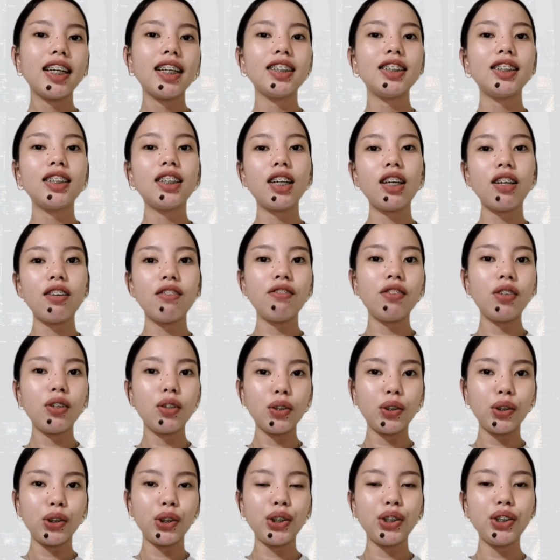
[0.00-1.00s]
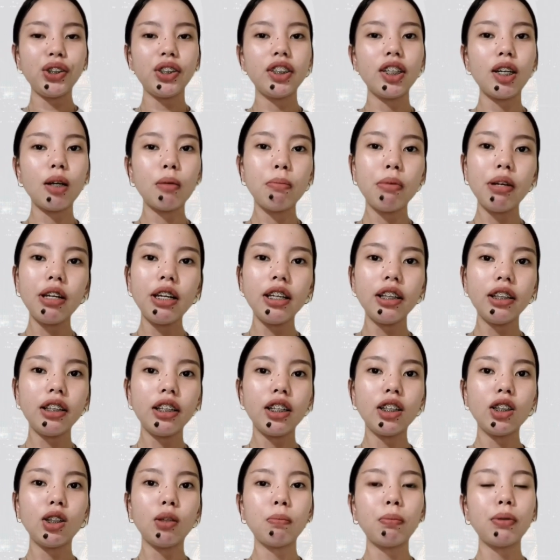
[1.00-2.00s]
is to give users the
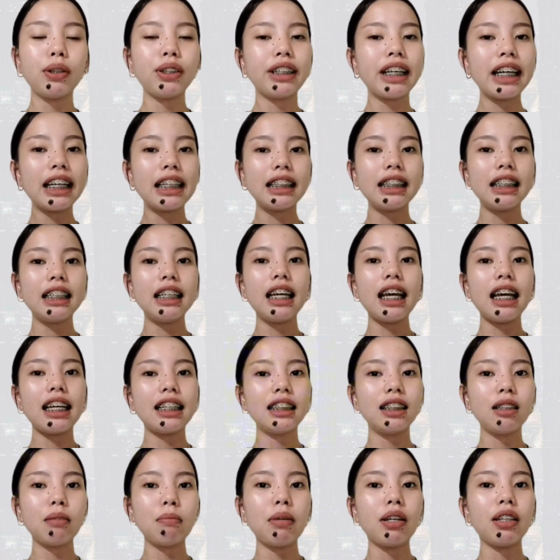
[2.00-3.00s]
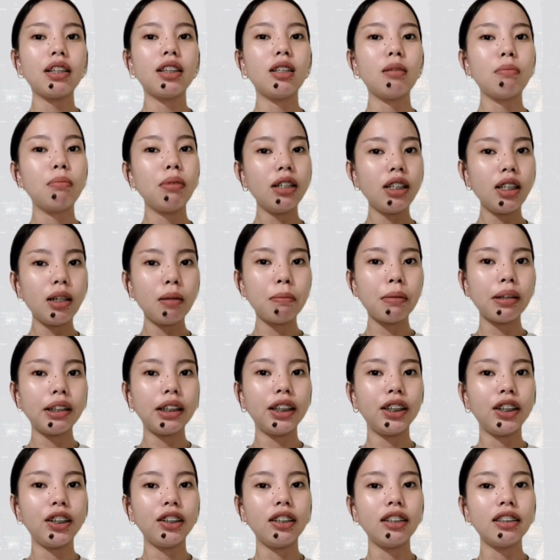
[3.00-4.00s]
ability to precisely estimate the building
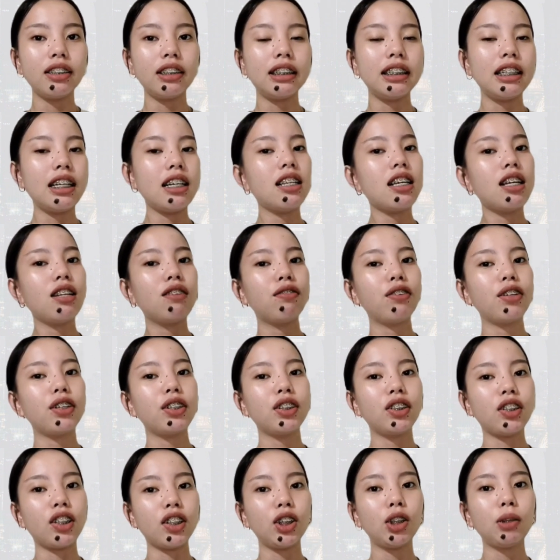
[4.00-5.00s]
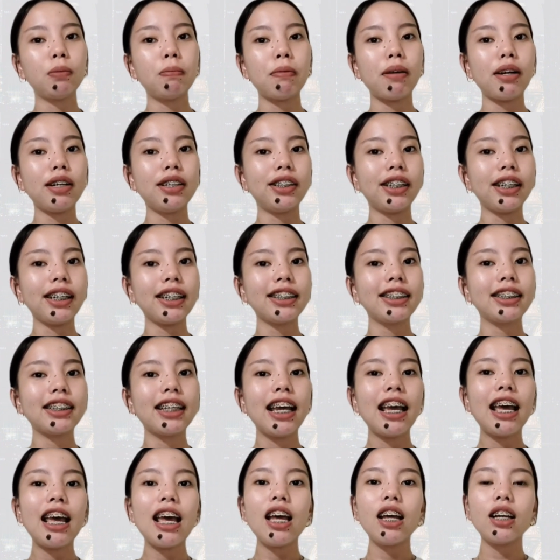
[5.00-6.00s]
materials needed for such projects,
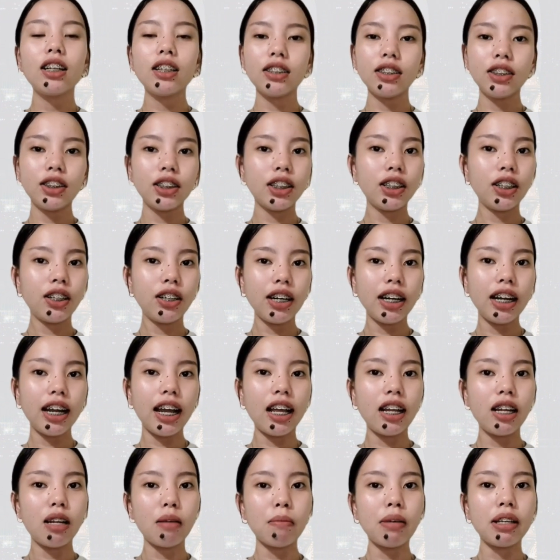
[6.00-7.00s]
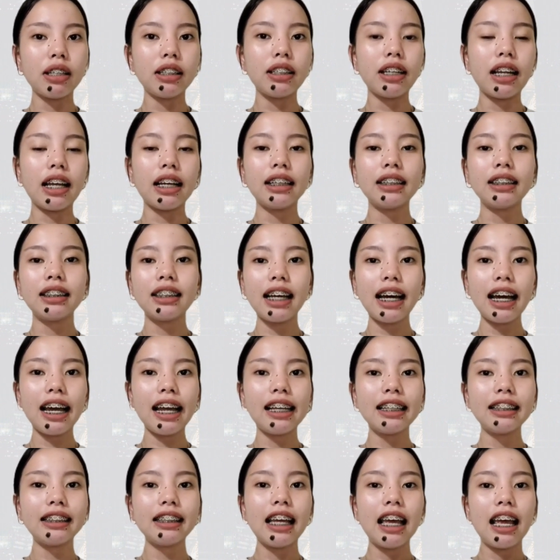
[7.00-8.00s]
considering elements like
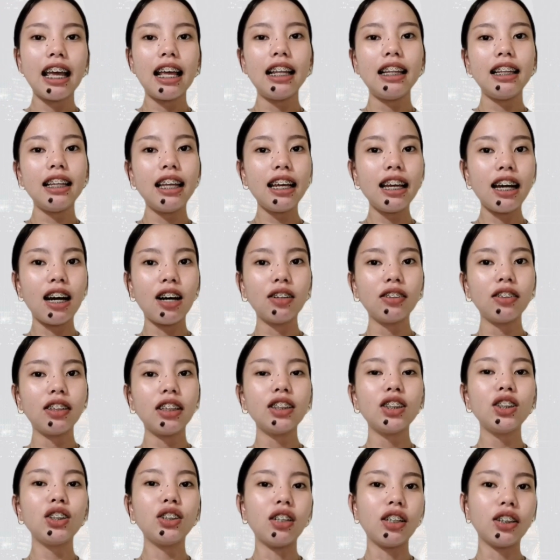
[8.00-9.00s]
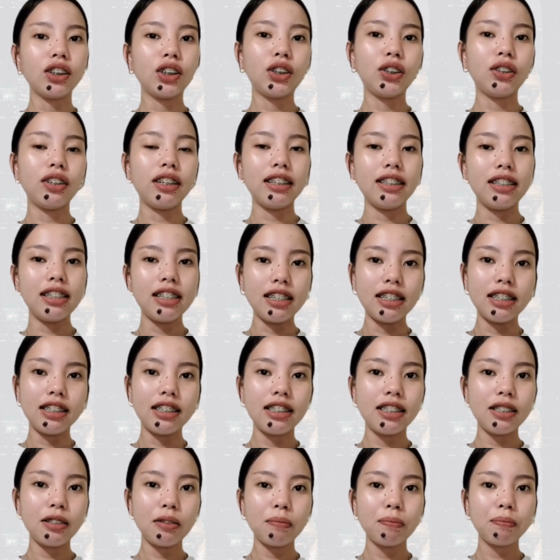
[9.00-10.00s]
size, layout, and structural
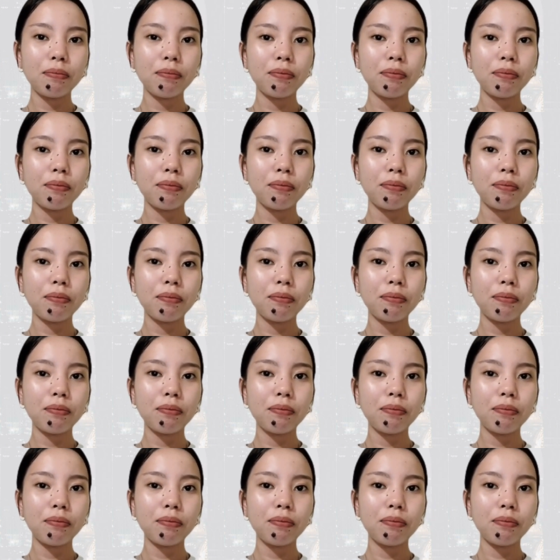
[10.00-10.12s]
needs.